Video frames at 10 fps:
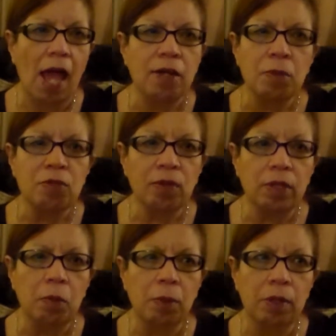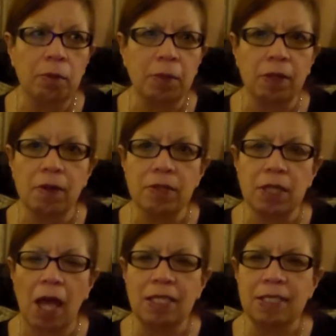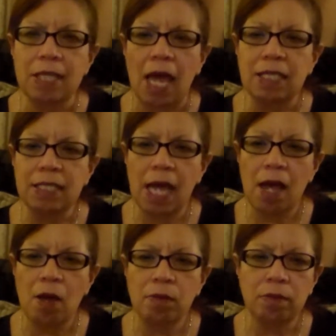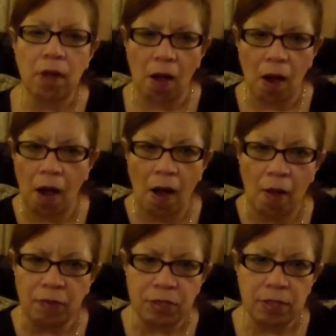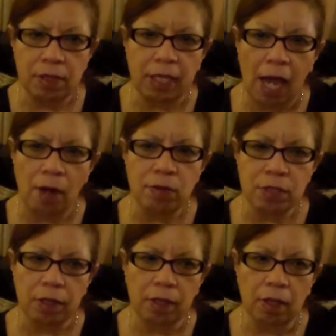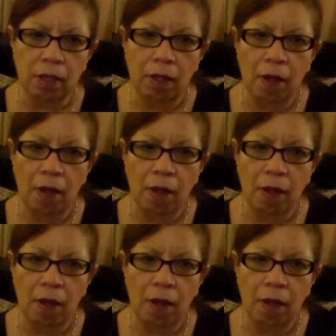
And it was really weird because I sat down on the, the counter,